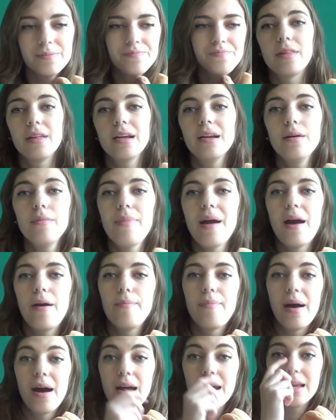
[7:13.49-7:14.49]
The thing
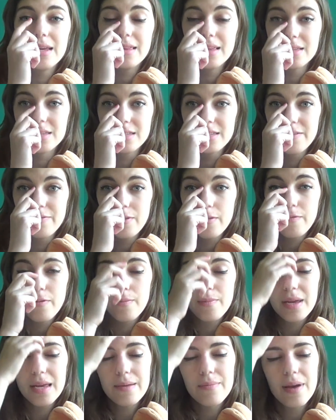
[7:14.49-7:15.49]
about Buyee that's different
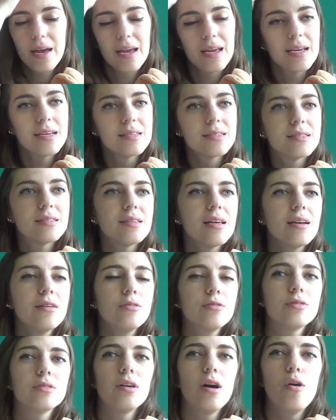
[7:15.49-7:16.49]
from eBay is
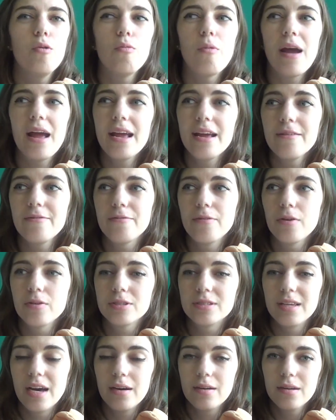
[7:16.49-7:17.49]
there's a way for
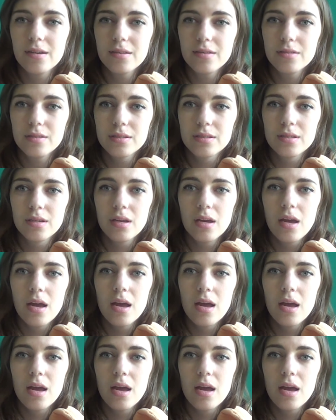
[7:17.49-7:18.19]
sellers